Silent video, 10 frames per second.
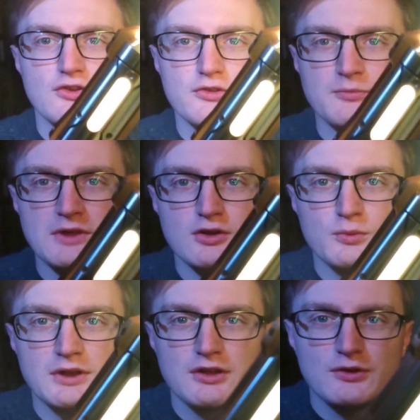those emitter
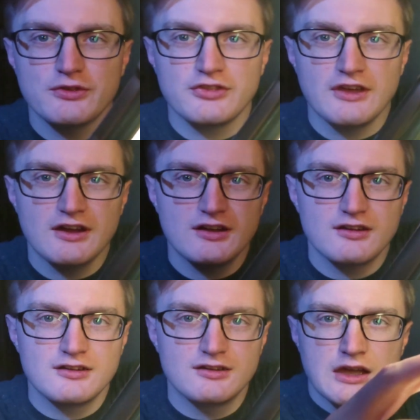windows there,
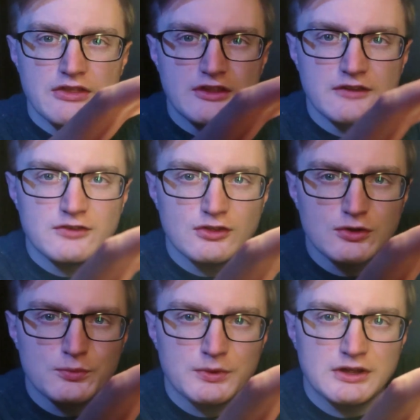and then if you
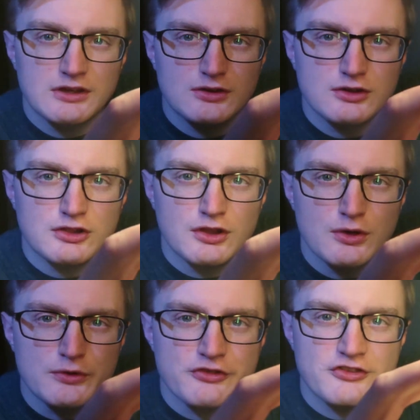look real
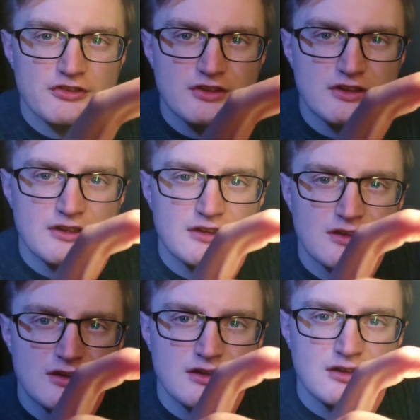close,
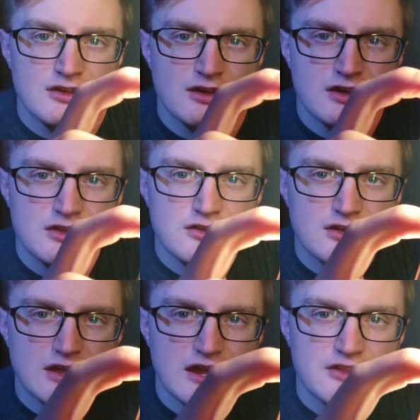you
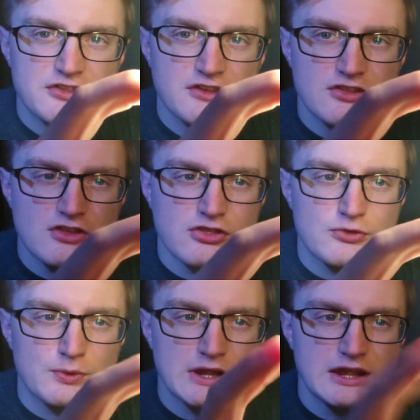can kind of see the
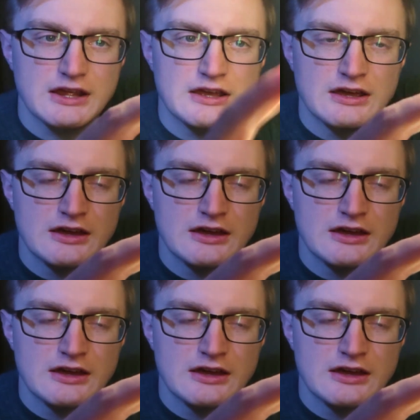three